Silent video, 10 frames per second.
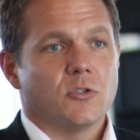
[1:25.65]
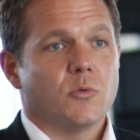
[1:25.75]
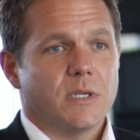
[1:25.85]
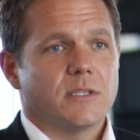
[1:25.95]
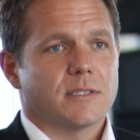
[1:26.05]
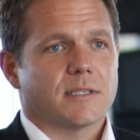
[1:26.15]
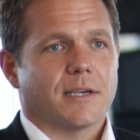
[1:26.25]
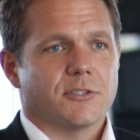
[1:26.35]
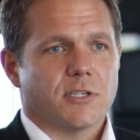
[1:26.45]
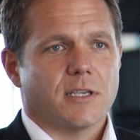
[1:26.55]
Do we
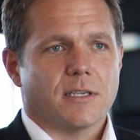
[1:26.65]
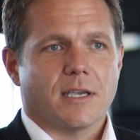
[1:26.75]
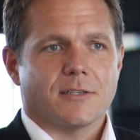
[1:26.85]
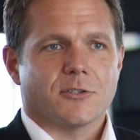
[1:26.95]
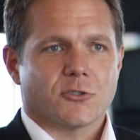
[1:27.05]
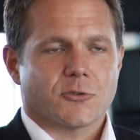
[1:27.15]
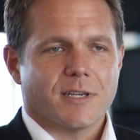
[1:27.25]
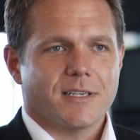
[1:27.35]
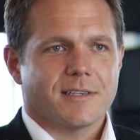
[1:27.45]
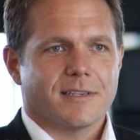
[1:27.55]
design JEA to
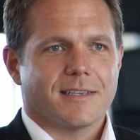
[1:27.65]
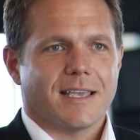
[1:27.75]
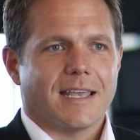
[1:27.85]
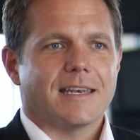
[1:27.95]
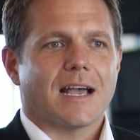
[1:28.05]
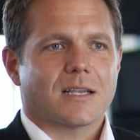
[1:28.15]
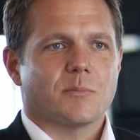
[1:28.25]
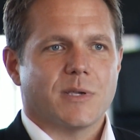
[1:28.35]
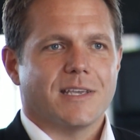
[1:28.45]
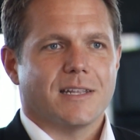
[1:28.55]
shrink and not
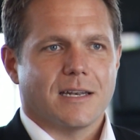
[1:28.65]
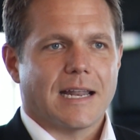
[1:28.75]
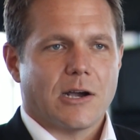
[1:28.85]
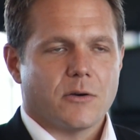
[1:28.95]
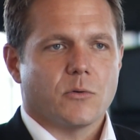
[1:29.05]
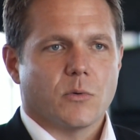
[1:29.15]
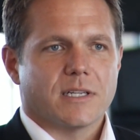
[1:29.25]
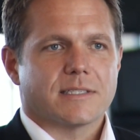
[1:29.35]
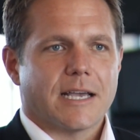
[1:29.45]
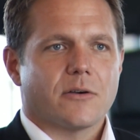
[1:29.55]
compete in now
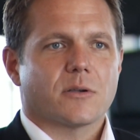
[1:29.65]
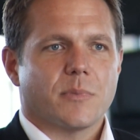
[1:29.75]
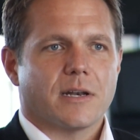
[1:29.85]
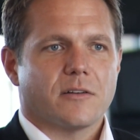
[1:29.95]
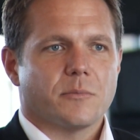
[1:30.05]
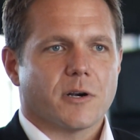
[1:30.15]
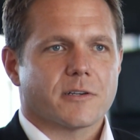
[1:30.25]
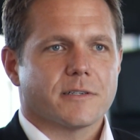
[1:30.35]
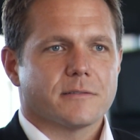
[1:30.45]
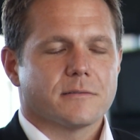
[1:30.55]
what is now a competitive
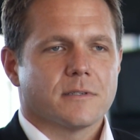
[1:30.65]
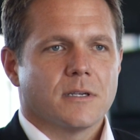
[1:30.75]
market?